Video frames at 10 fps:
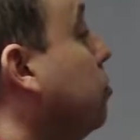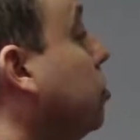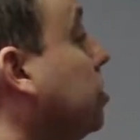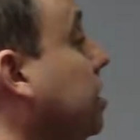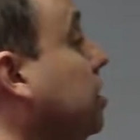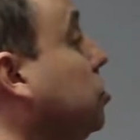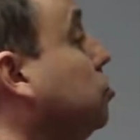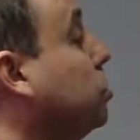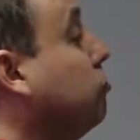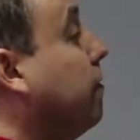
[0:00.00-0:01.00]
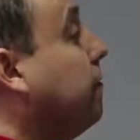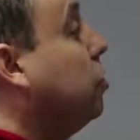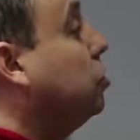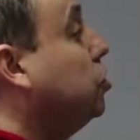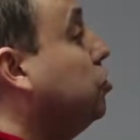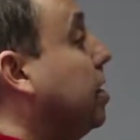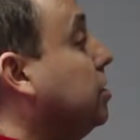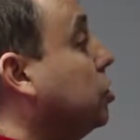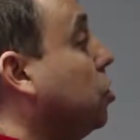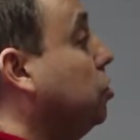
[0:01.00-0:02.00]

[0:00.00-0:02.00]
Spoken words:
books this is also referred to as the